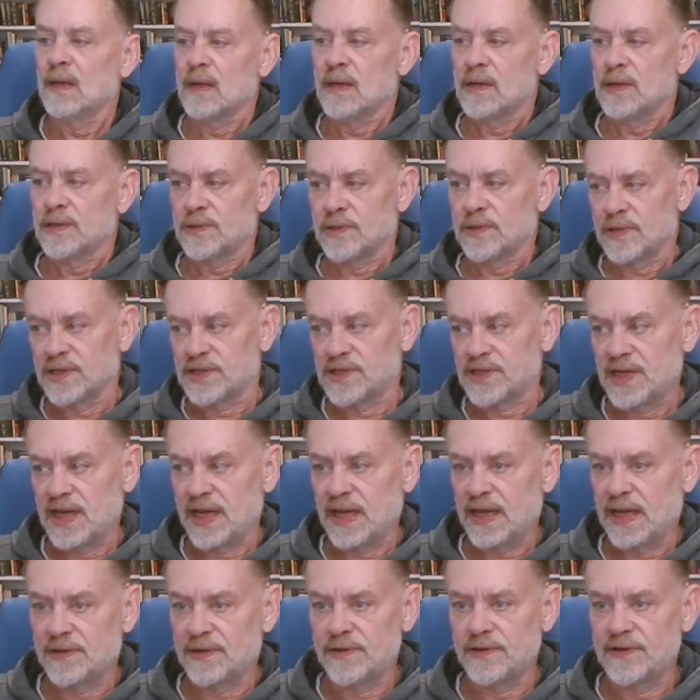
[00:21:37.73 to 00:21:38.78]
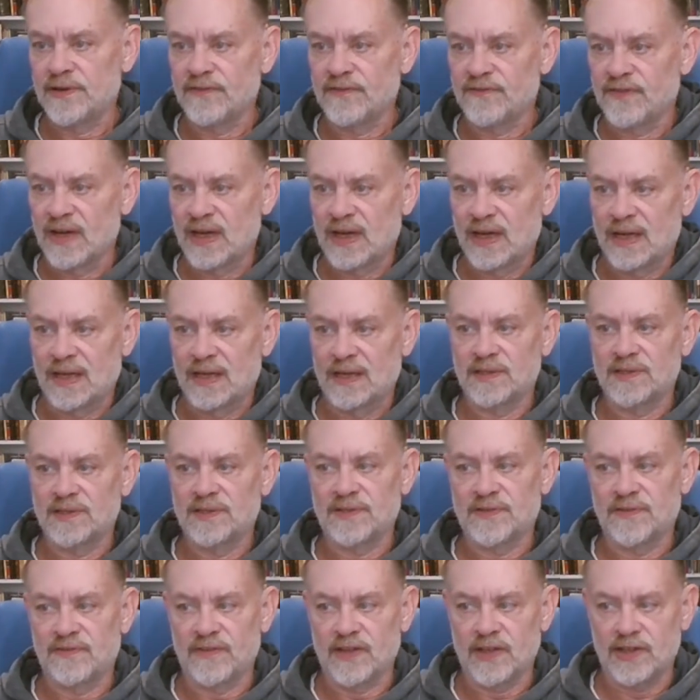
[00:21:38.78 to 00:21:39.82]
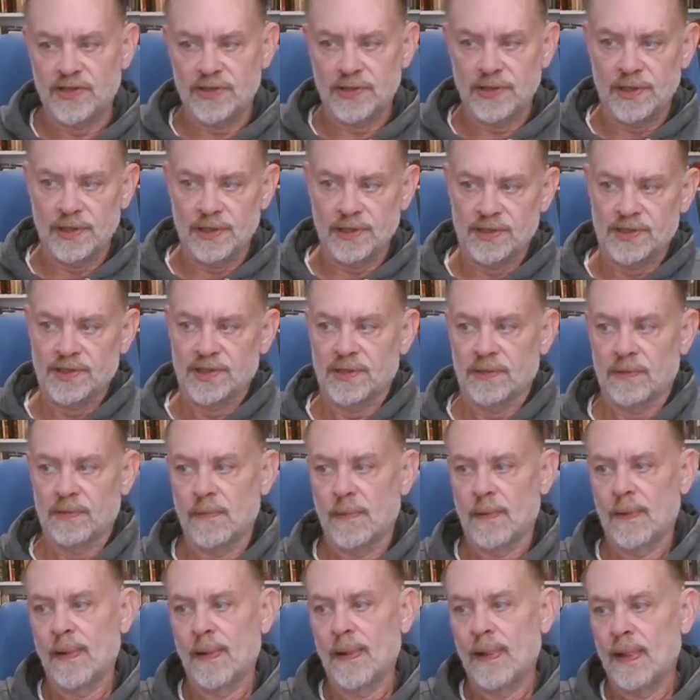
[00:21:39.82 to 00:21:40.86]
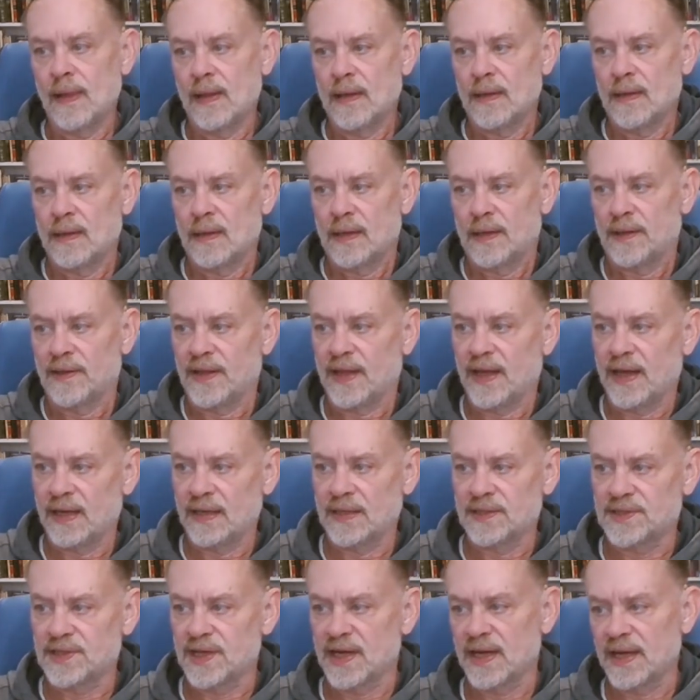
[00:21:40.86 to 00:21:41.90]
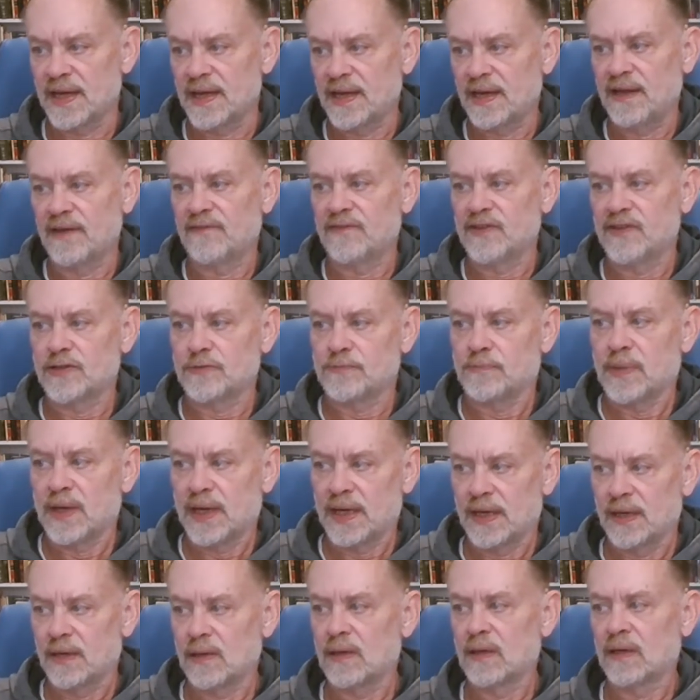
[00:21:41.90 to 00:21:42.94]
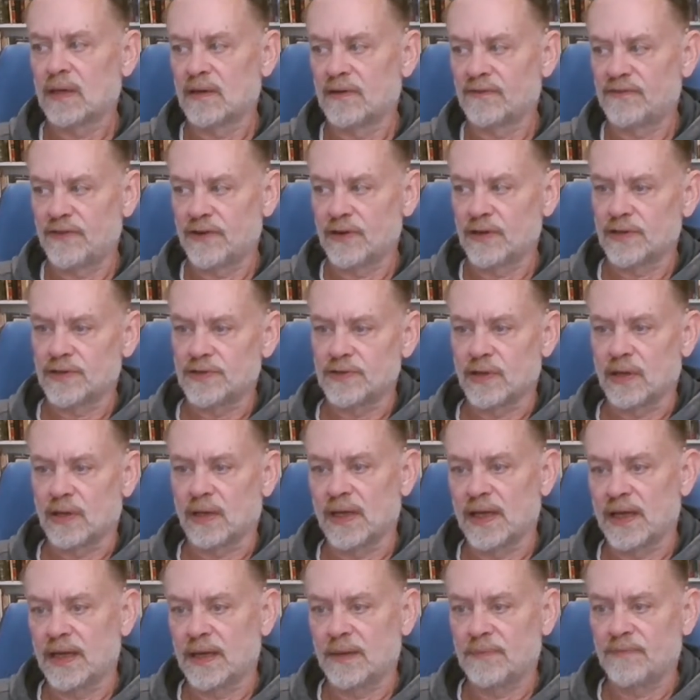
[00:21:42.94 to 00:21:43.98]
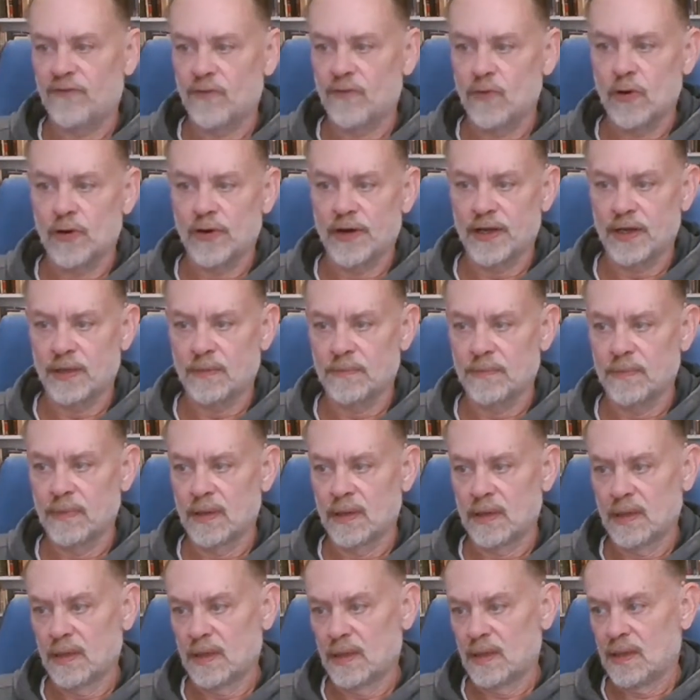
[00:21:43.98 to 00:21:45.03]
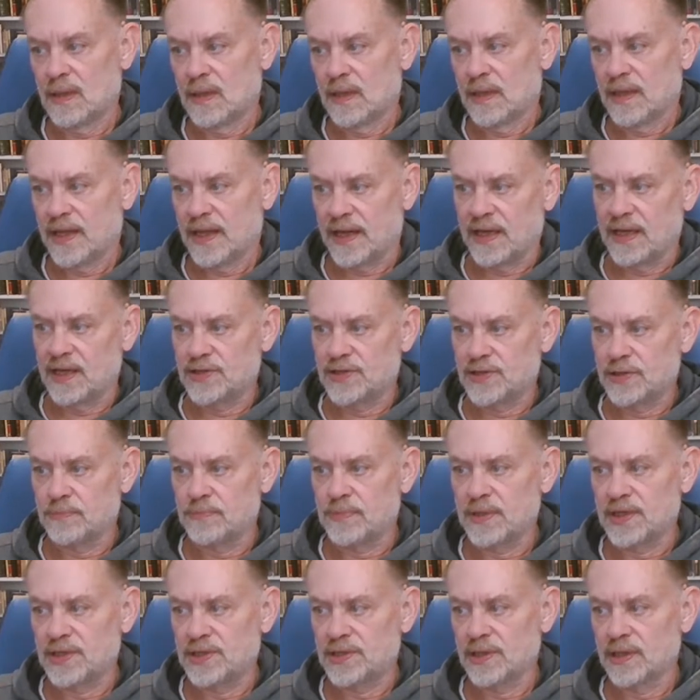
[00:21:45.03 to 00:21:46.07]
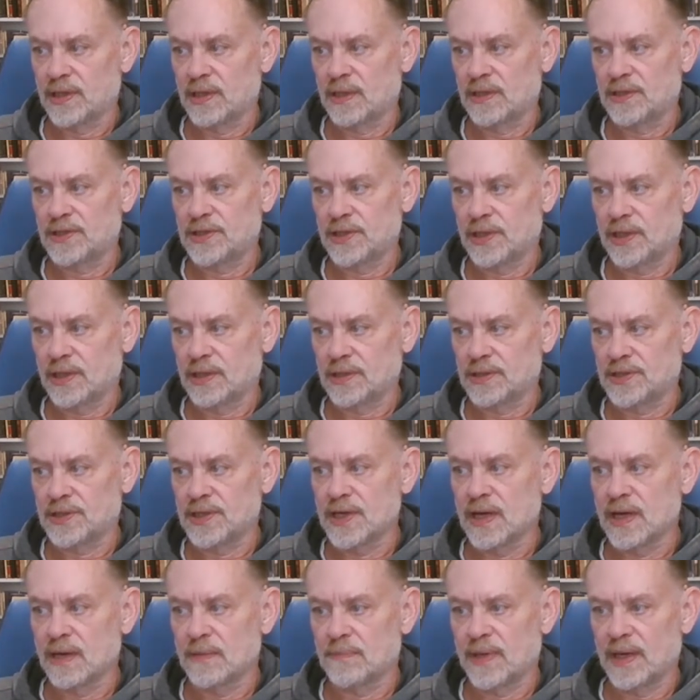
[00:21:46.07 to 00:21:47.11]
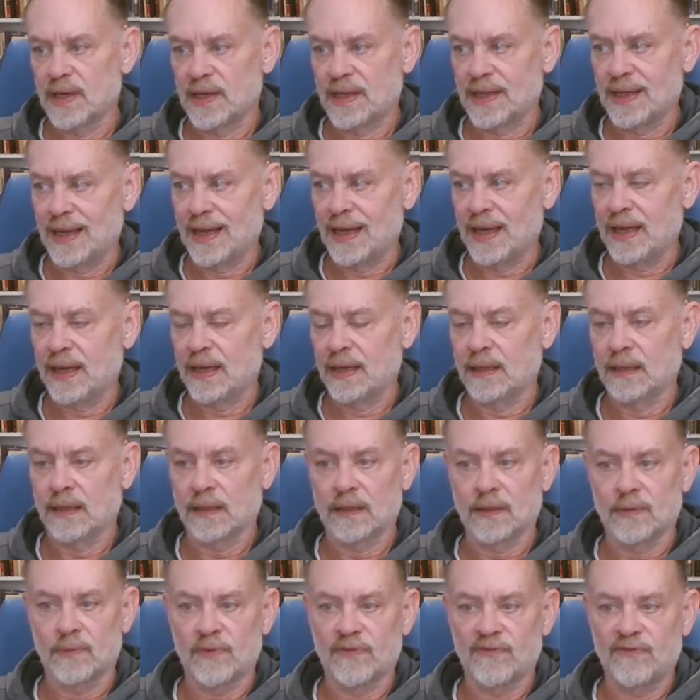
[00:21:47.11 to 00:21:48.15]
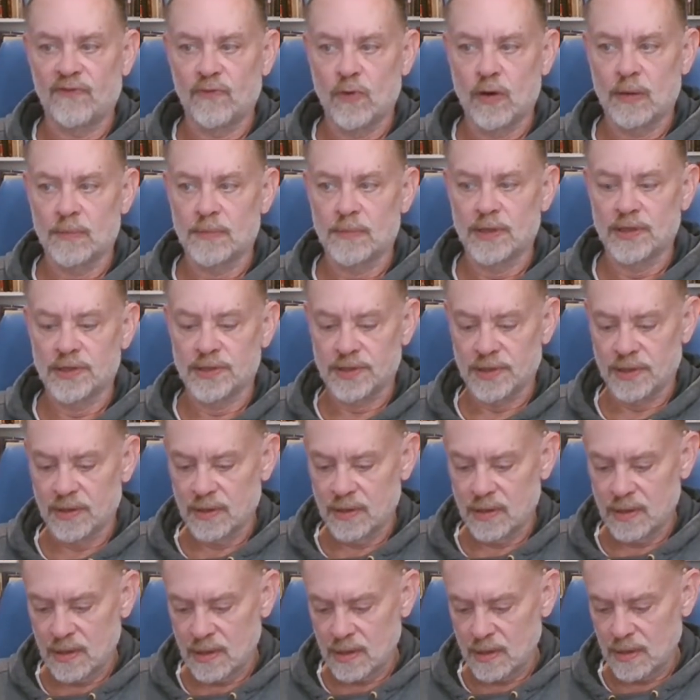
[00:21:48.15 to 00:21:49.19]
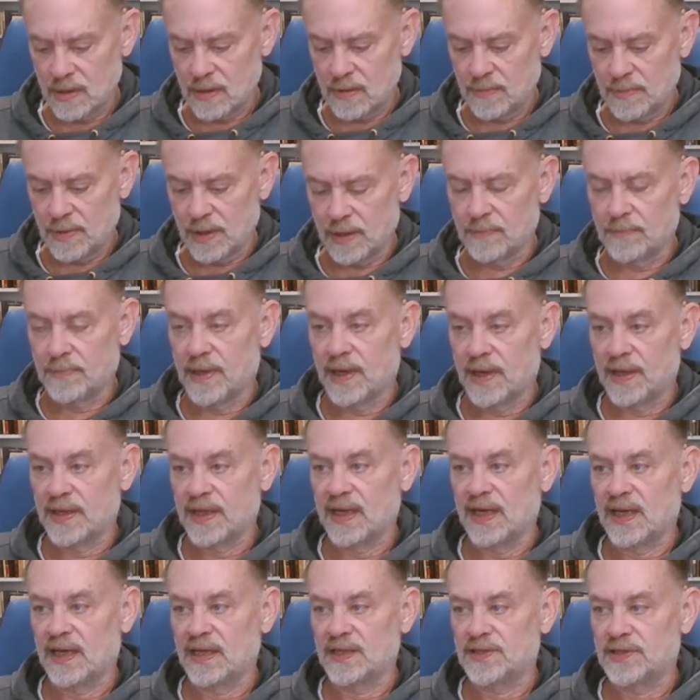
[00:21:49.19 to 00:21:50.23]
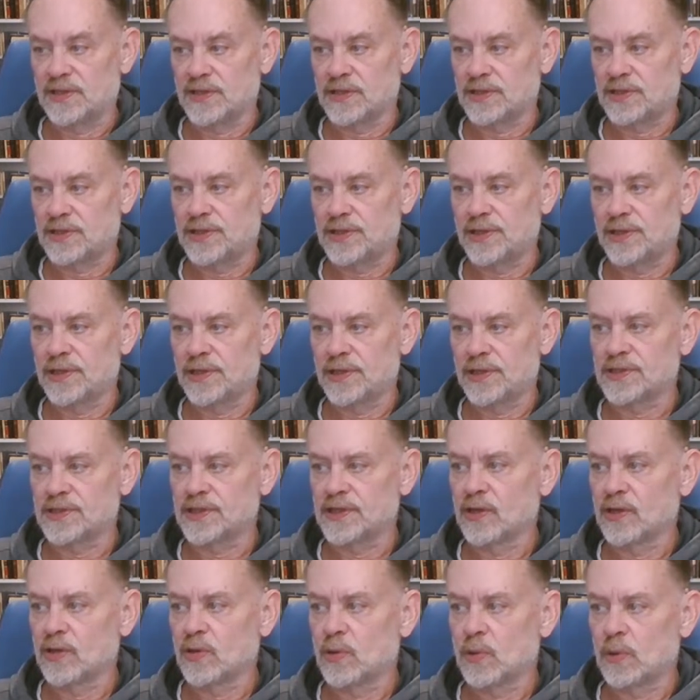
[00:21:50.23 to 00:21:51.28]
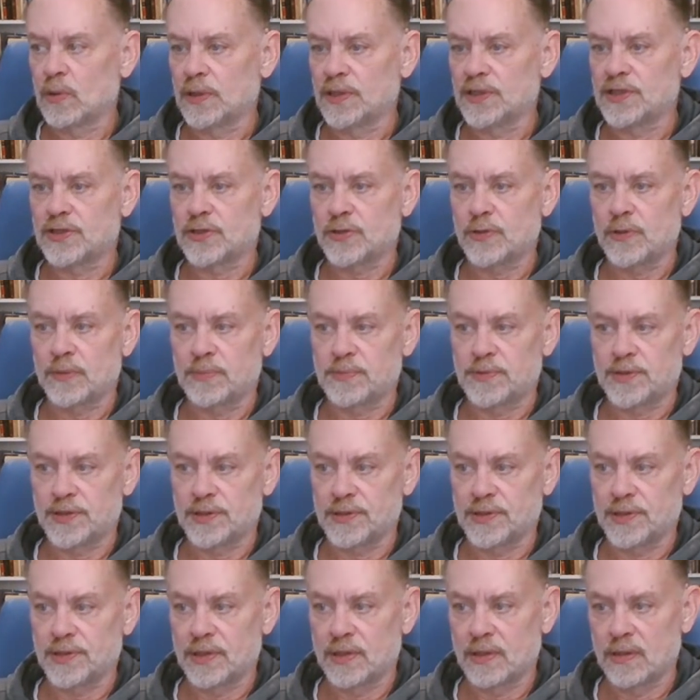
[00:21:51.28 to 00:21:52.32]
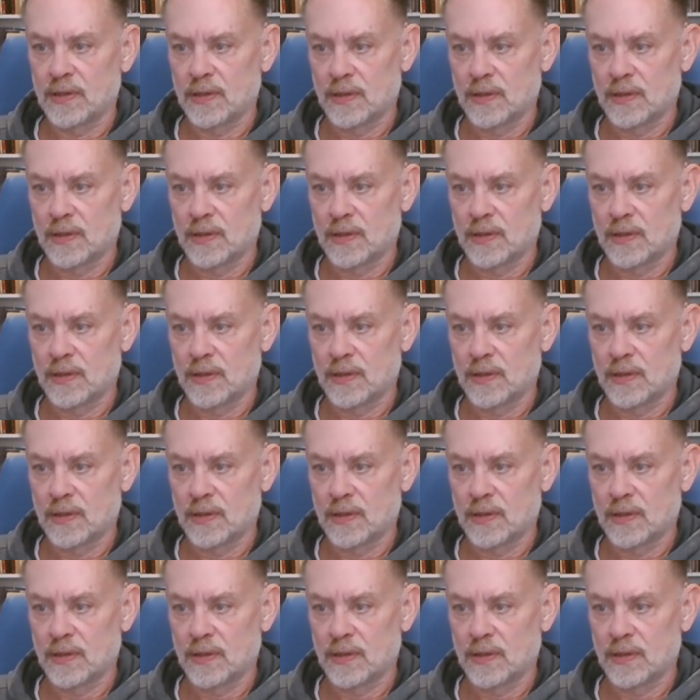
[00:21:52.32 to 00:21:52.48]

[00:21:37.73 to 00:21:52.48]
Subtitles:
to the standard divines of the Church, and the anxiety of his biographer to claim for him that he should be judged not by the Anglican reformers, but by the ancient Church and the Holy Scriptures,